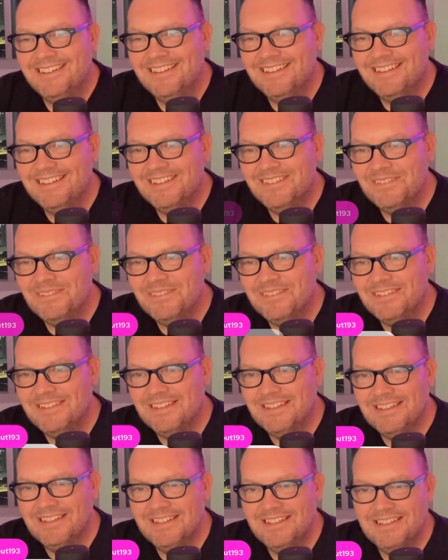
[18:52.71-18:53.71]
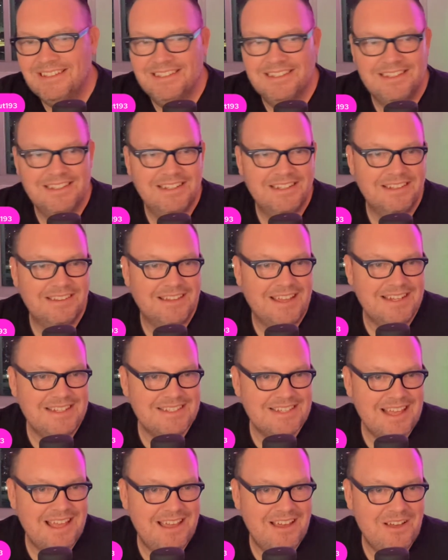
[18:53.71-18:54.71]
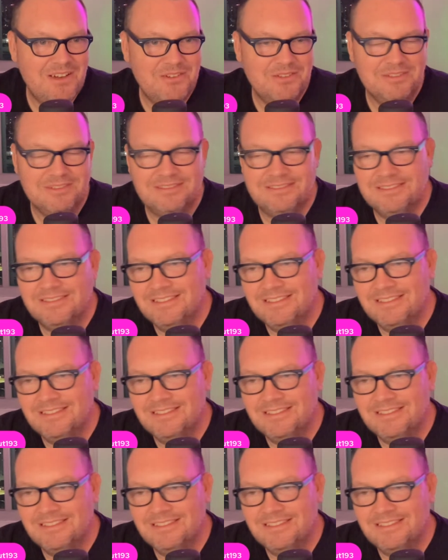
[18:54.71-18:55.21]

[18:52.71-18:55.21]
Yep. Lights out.